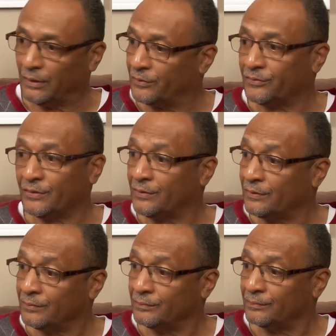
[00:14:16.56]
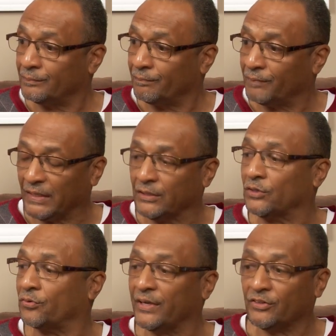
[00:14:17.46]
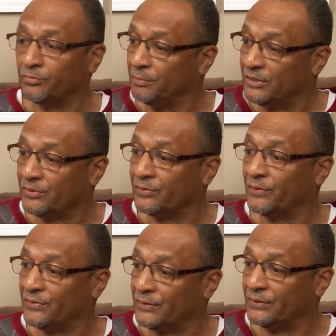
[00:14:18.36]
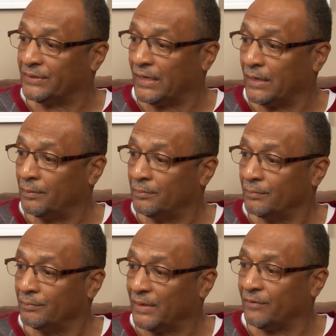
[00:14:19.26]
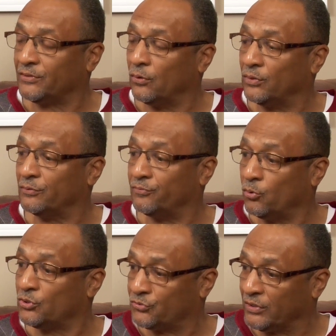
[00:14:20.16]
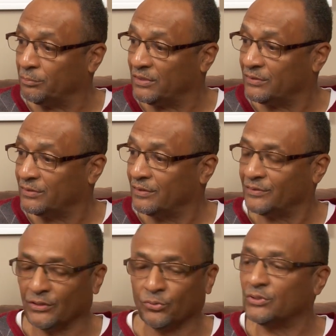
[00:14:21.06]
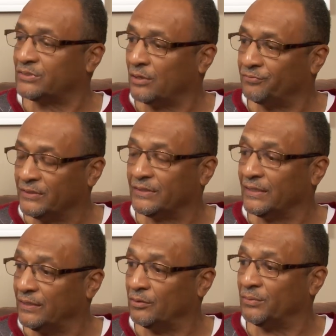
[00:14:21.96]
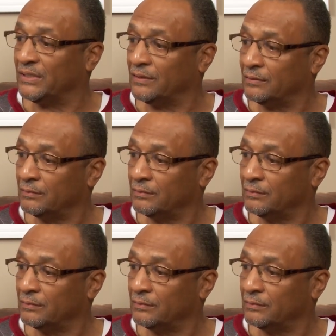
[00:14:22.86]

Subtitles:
Yes, sir. And in greatest measure, the third time. After only 4 treatments, the Lord saw fit to heal me.